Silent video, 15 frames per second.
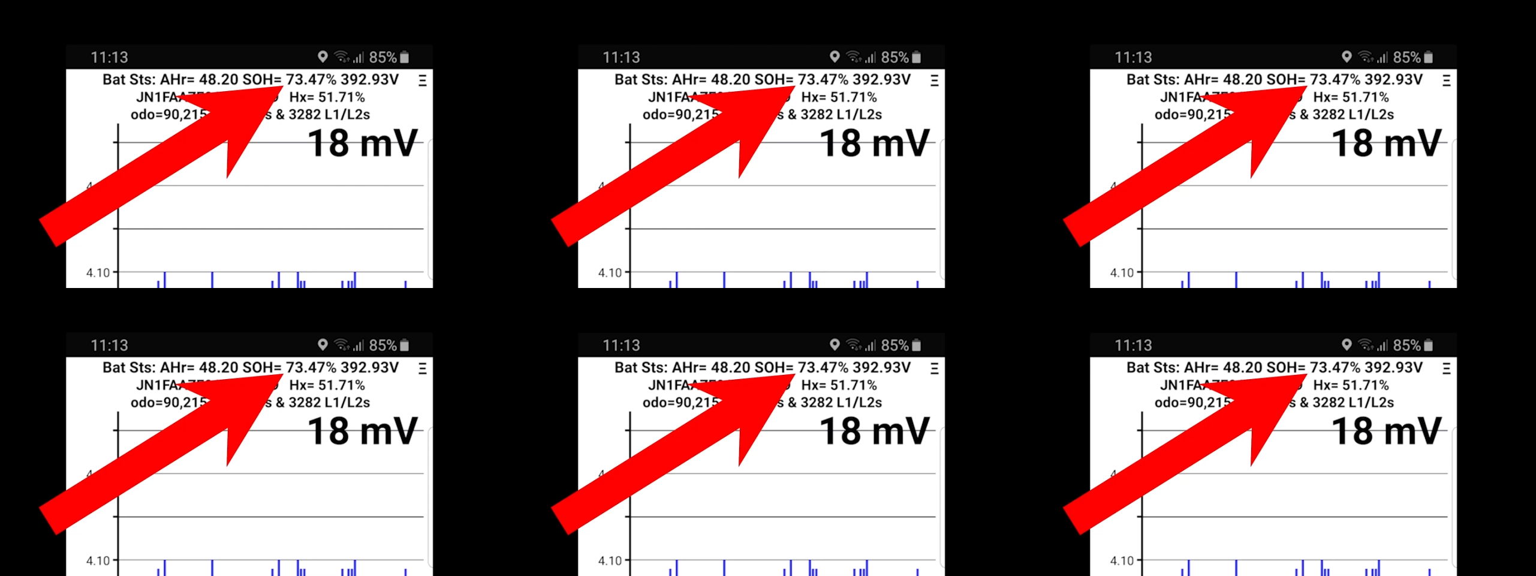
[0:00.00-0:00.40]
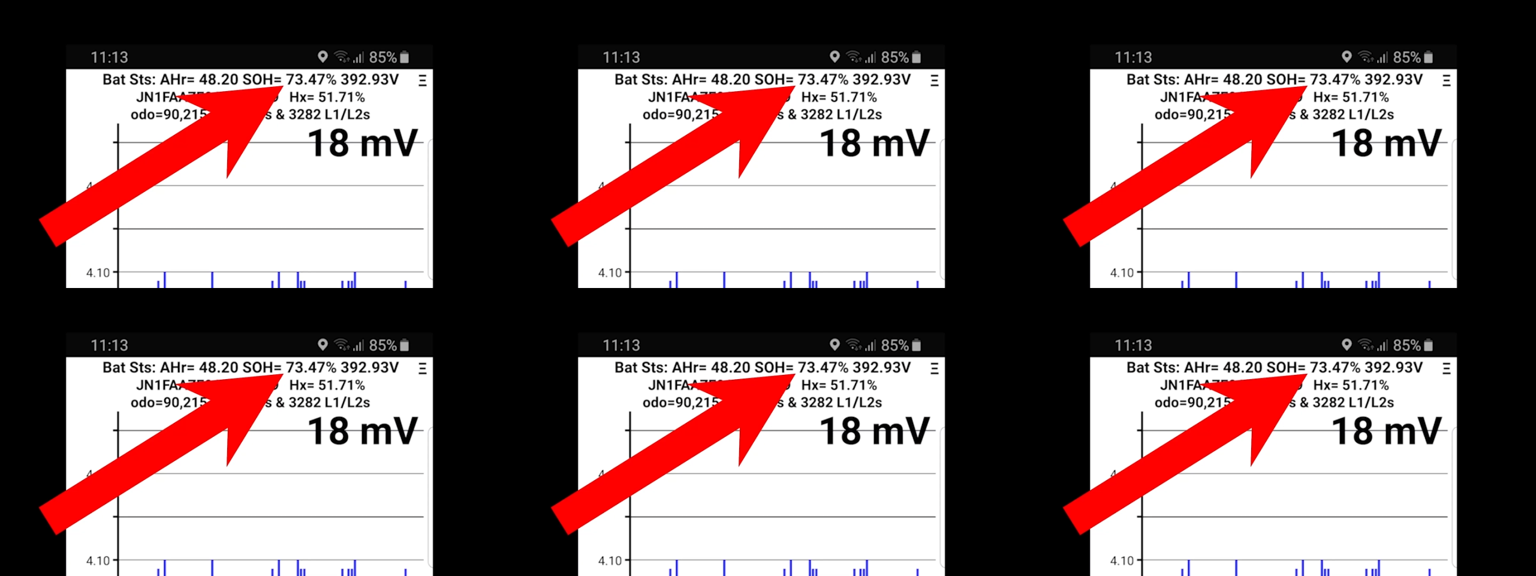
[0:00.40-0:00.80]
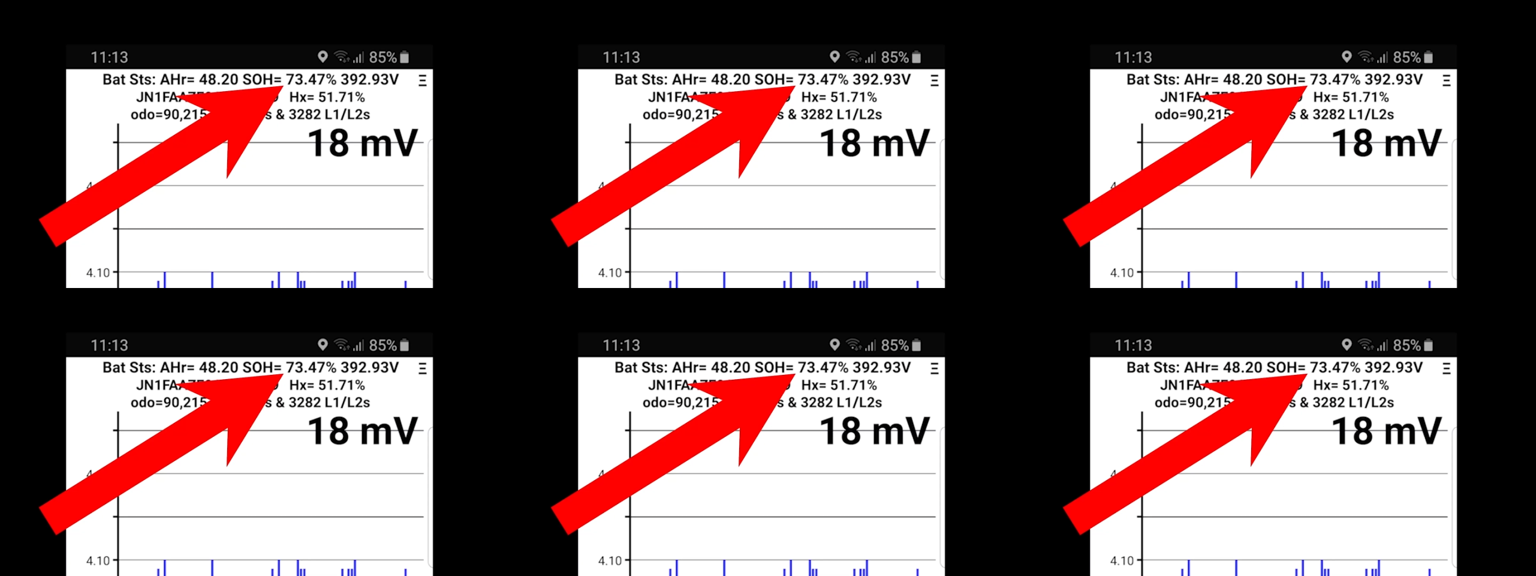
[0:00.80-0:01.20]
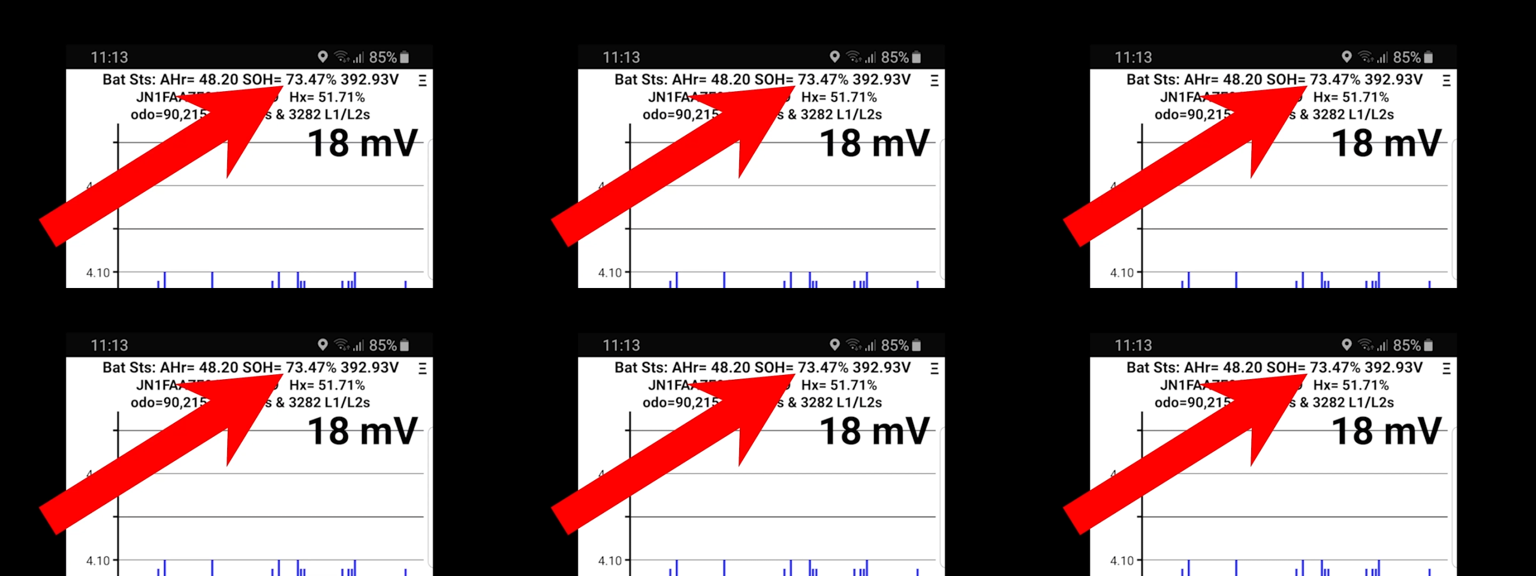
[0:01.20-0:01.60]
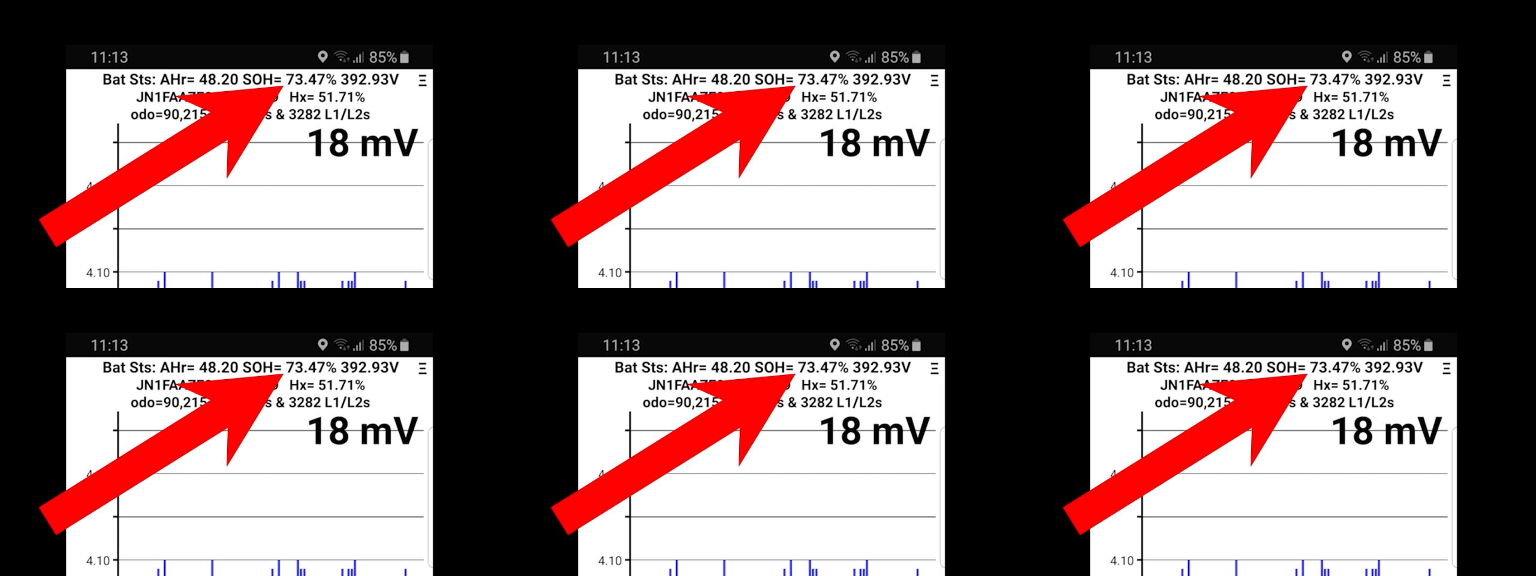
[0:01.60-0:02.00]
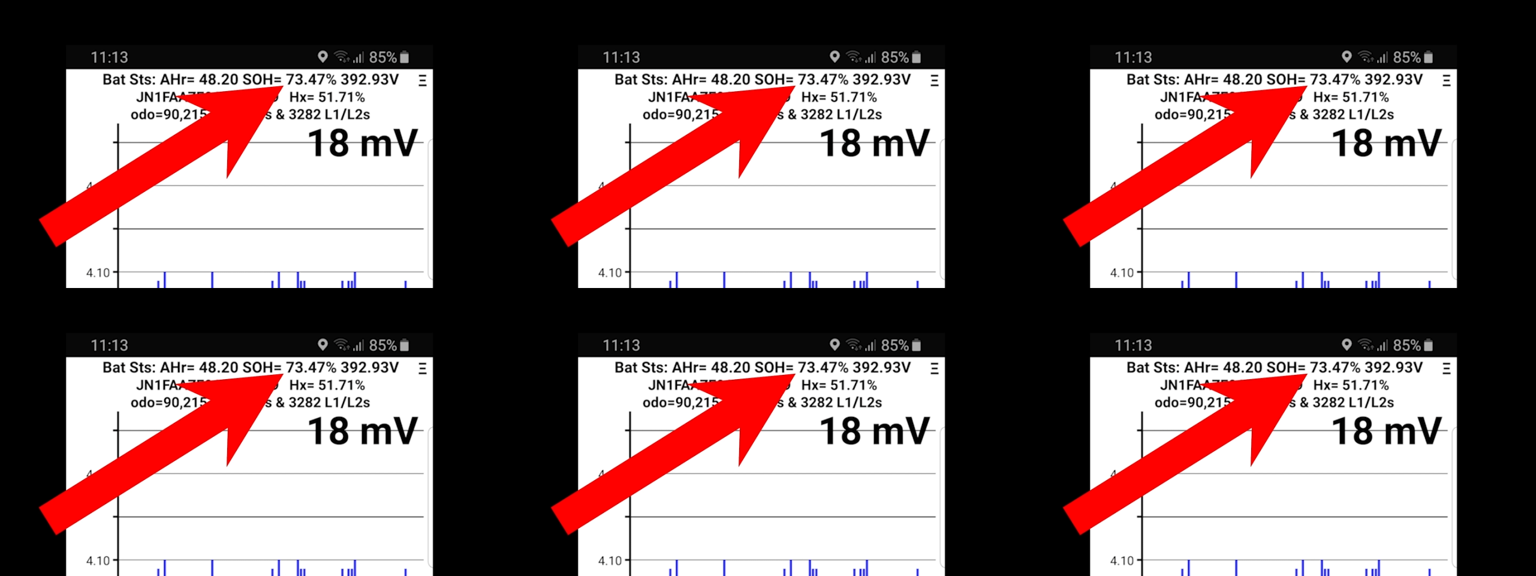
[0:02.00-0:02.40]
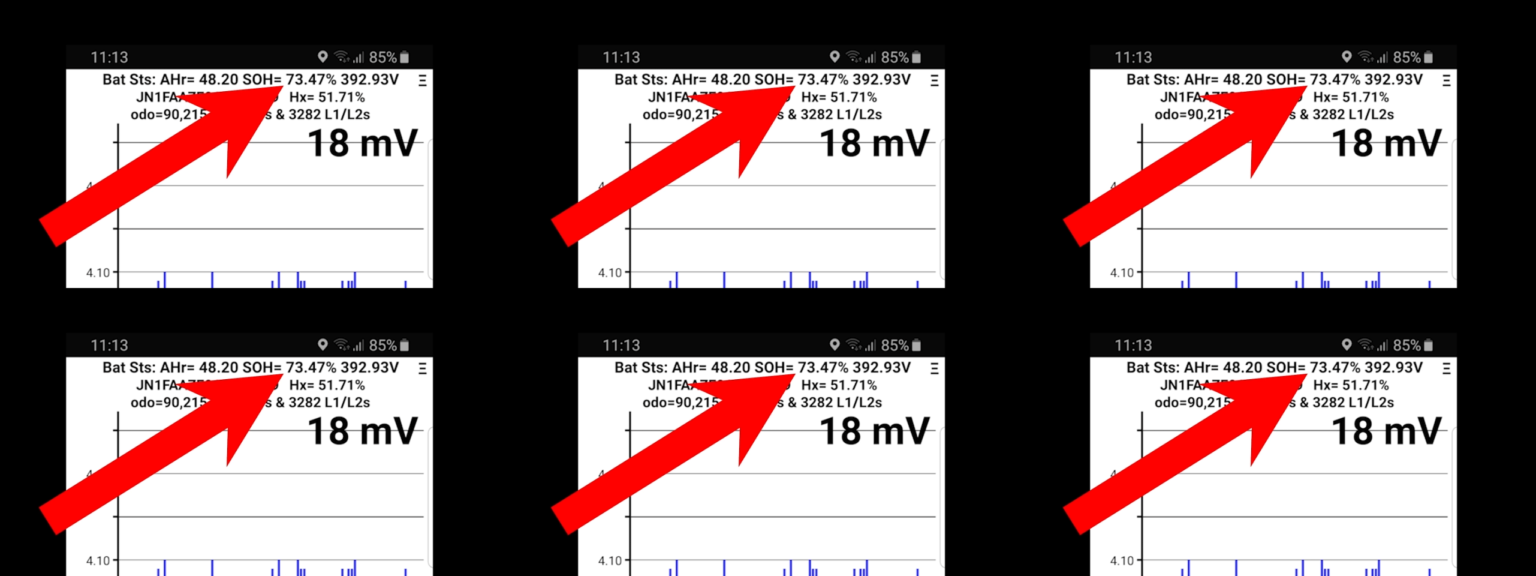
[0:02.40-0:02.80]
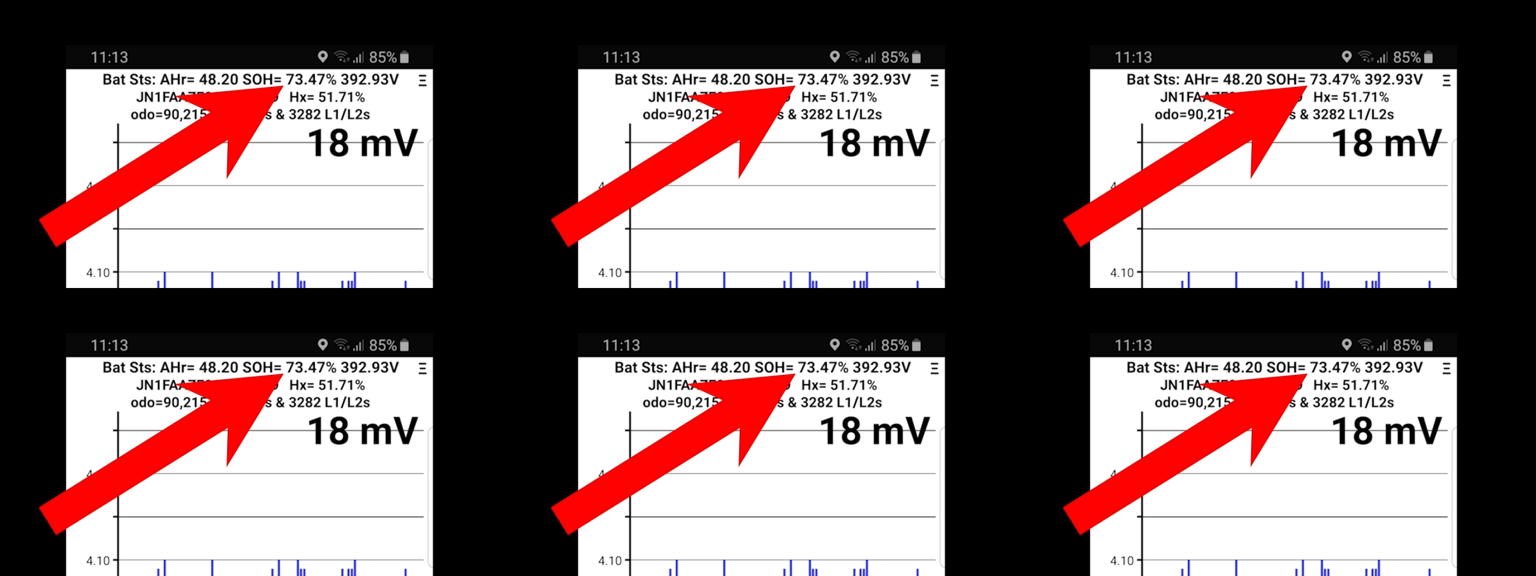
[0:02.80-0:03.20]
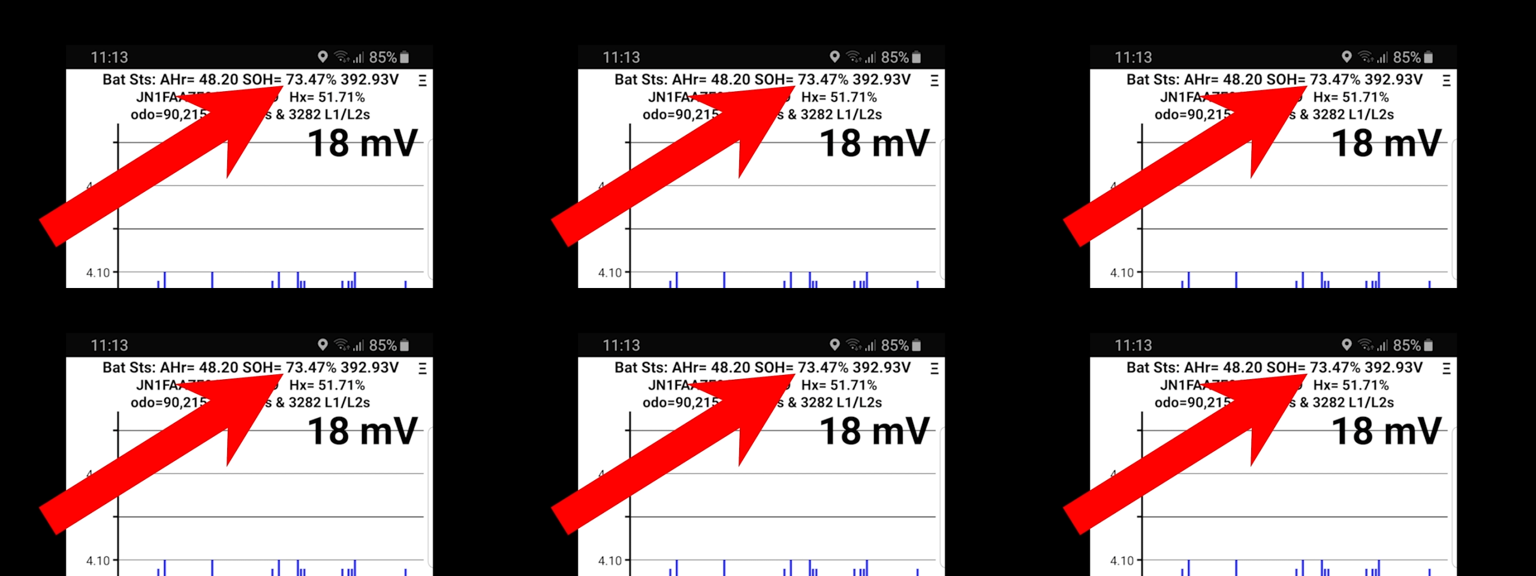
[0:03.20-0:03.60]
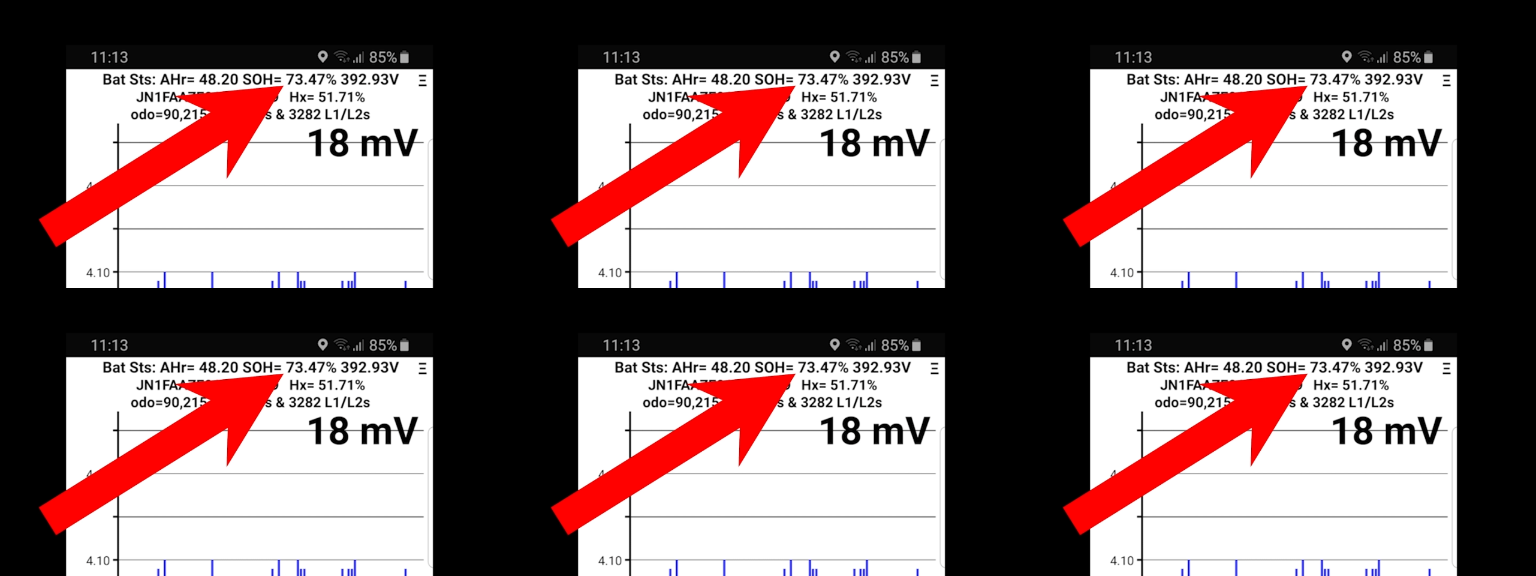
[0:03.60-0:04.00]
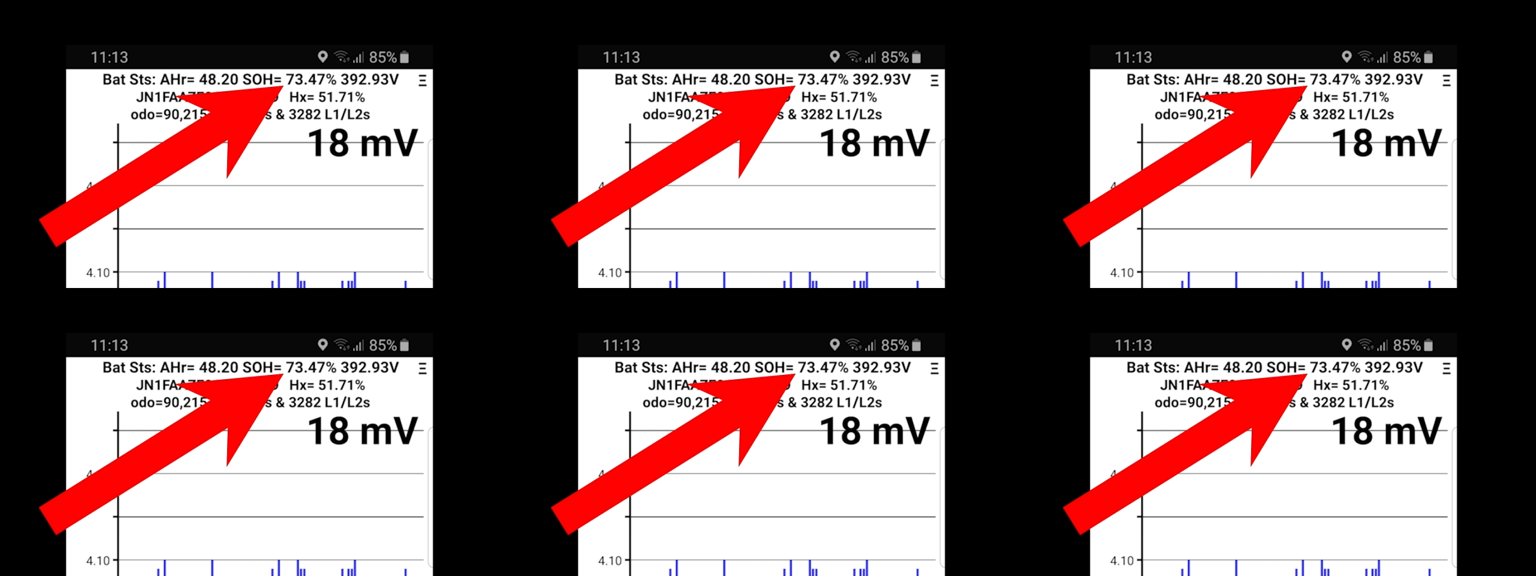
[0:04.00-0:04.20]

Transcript: Nobody's mouth can be seen.